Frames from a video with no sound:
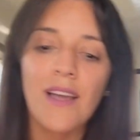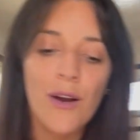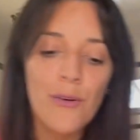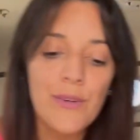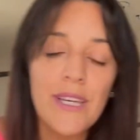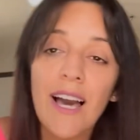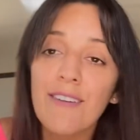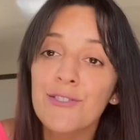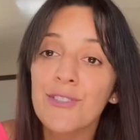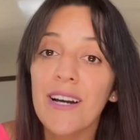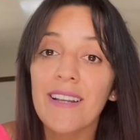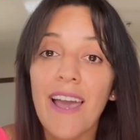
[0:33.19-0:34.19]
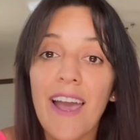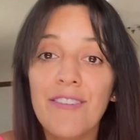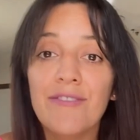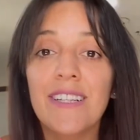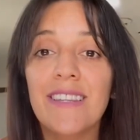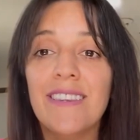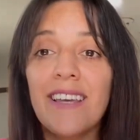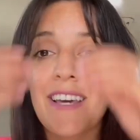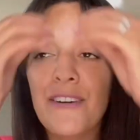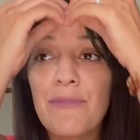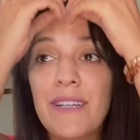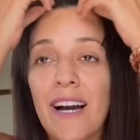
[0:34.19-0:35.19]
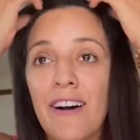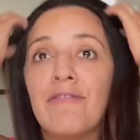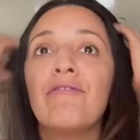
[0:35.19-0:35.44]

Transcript: We have tried everything. We have